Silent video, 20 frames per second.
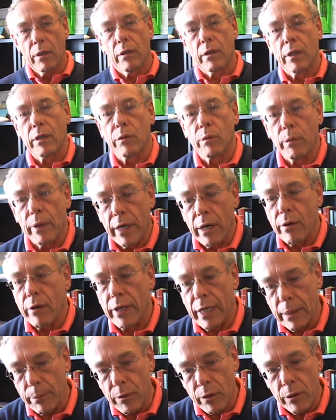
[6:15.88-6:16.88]
the way our
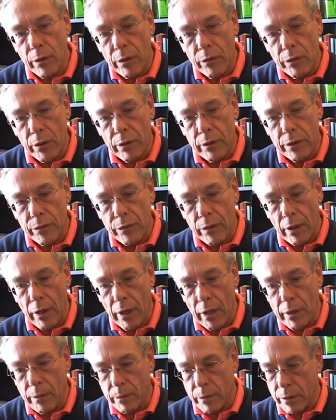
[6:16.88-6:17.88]
neighborhoods are
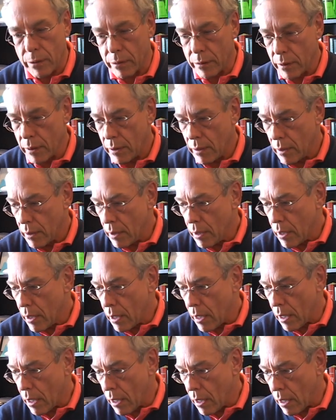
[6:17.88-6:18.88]
designed, with
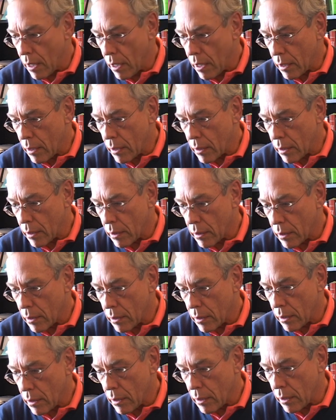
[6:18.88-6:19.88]

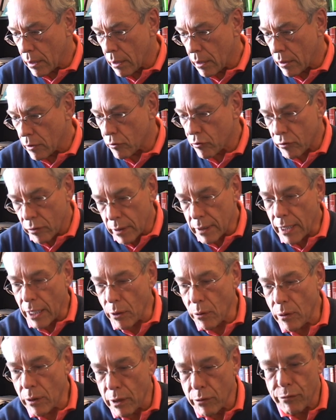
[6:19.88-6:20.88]

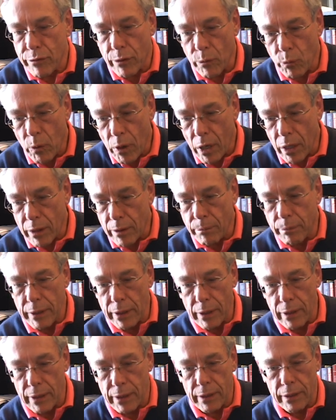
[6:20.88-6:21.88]
not only for
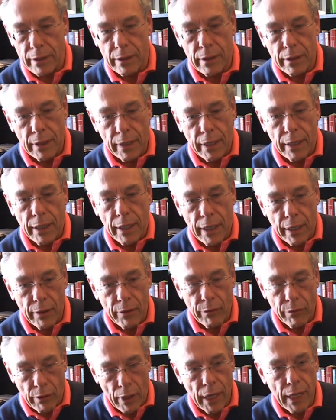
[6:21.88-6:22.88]
walkability
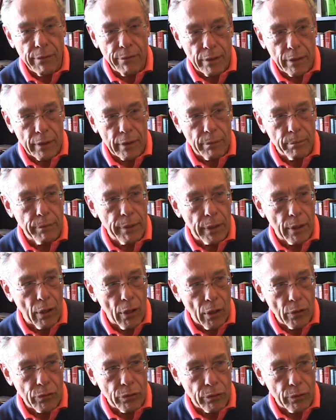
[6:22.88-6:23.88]
and driving, but
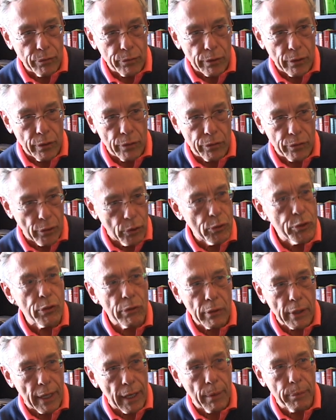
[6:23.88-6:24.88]
also for
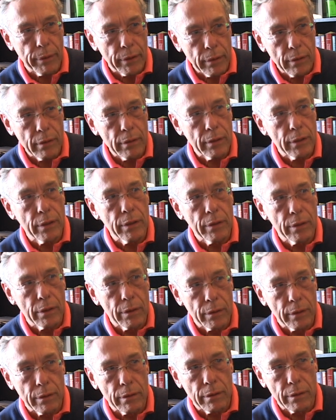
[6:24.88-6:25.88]
social capital,
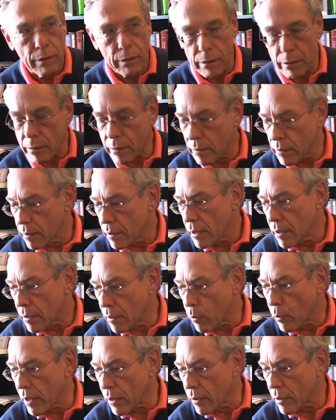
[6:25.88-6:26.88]

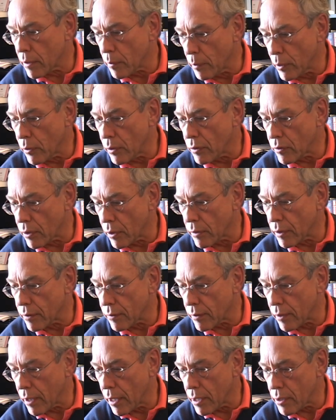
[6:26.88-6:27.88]
the way the communities are
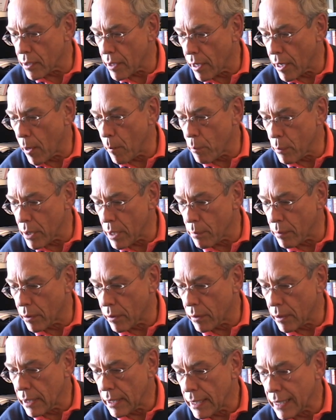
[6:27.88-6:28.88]
designed to help
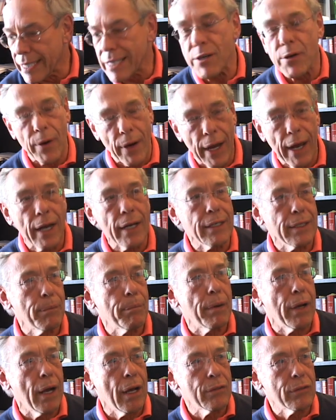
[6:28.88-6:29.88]
people interact in
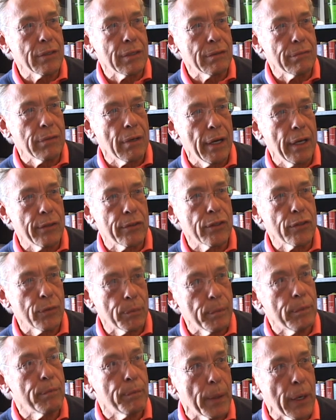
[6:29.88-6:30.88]
positive ways. It's
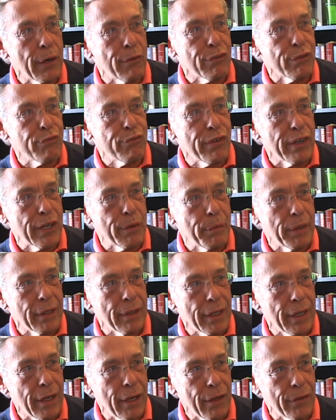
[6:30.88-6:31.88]
been part of
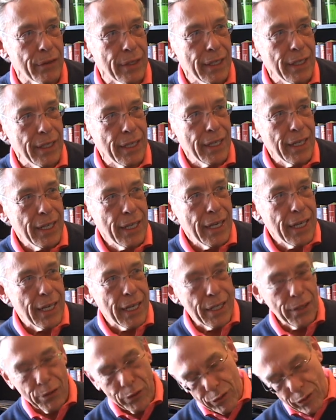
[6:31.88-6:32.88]
environmental health.
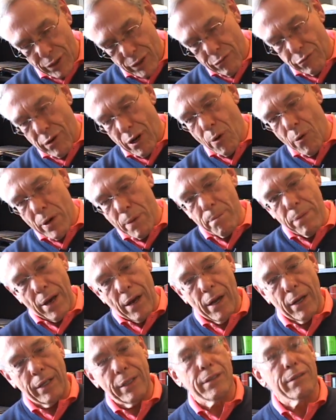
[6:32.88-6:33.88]
And there's a growing
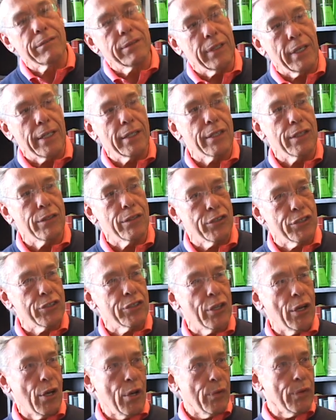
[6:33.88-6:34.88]
body of data to
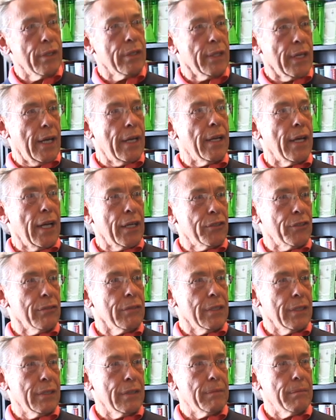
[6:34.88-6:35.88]
show that that
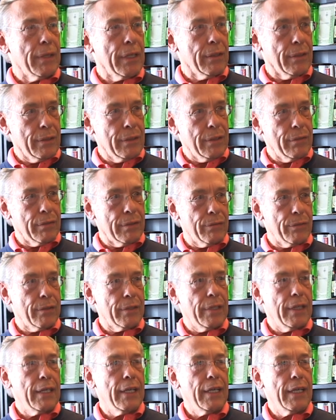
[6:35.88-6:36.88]
actually can make a difference.
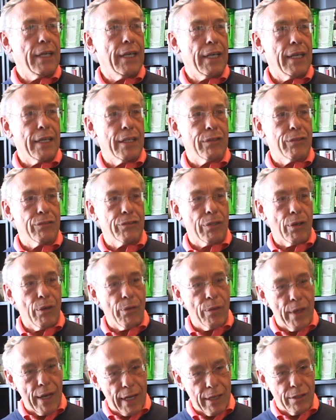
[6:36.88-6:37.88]
And so
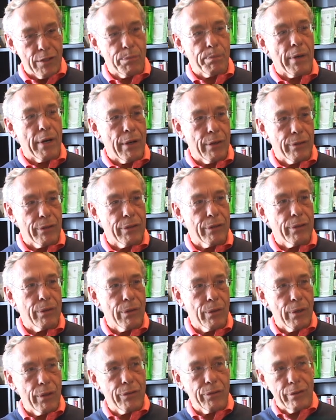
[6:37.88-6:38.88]
that is part of the
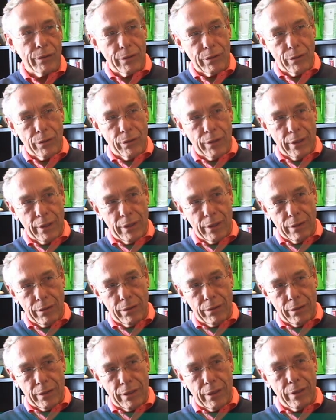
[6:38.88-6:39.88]
course, and so it
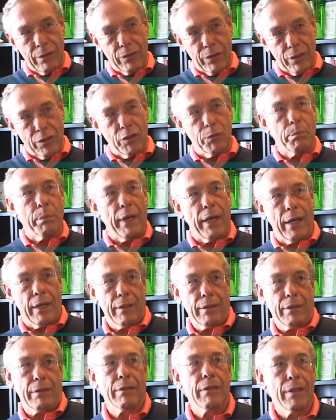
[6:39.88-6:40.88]
has
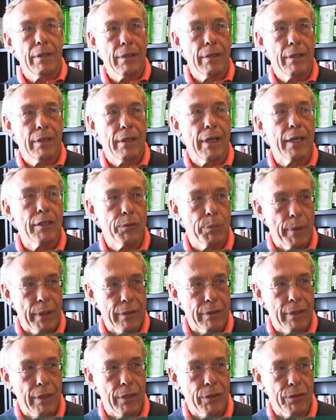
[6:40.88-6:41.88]
expanded
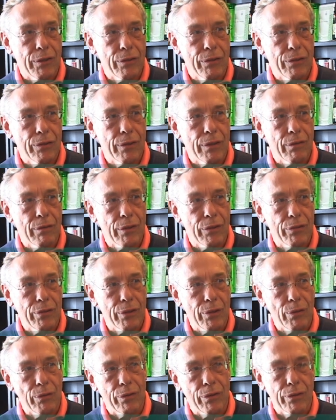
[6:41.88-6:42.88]
expectations of the
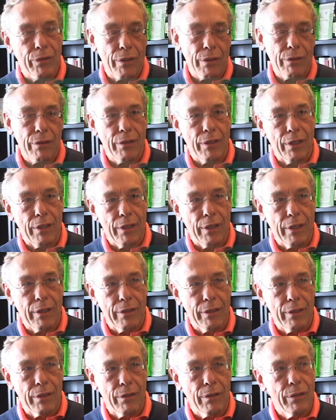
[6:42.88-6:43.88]
students, and
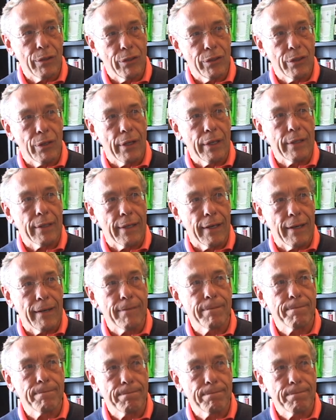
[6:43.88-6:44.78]
they're enjoying that.